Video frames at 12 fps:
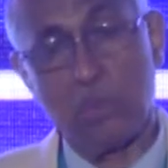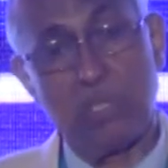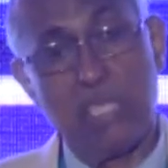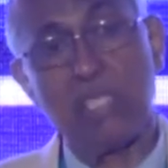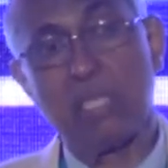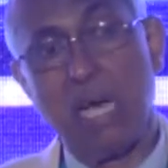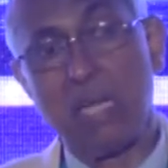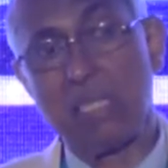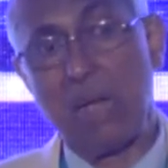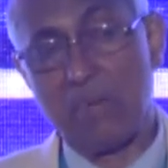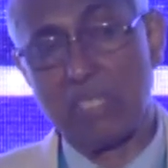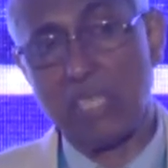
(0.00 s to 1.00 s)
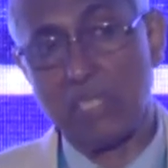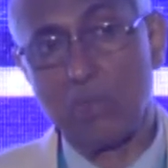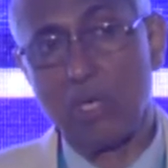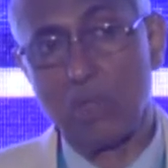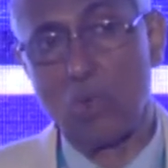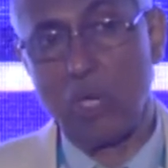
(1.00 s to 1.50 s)
these are the other things we have
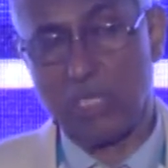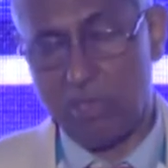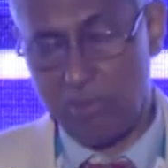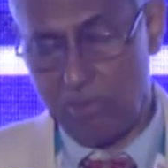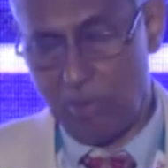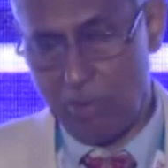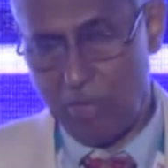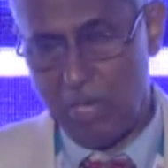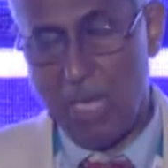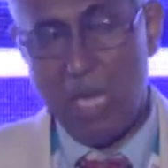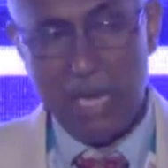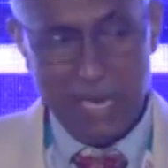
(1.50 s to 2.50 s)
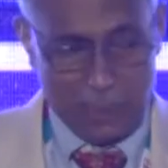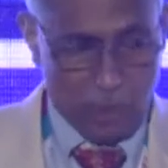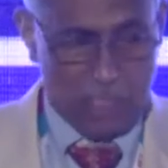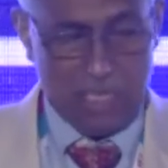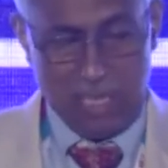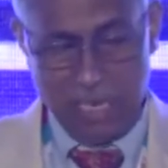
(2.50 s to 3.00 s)
to watch out for. And as was
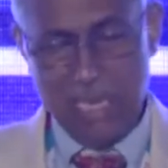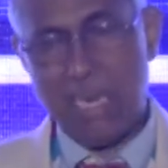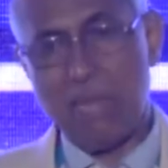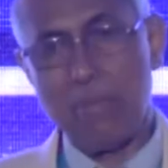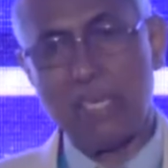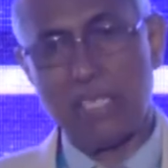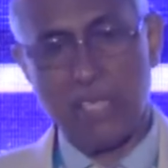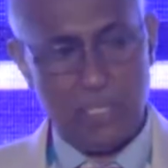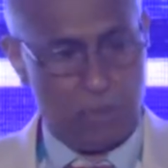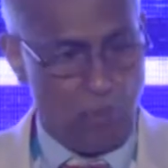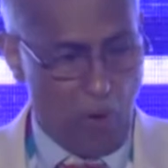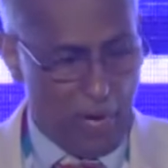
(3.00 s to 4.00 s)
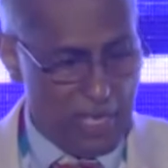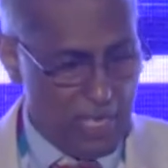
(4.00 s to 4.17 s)
clearly mentioned this morning,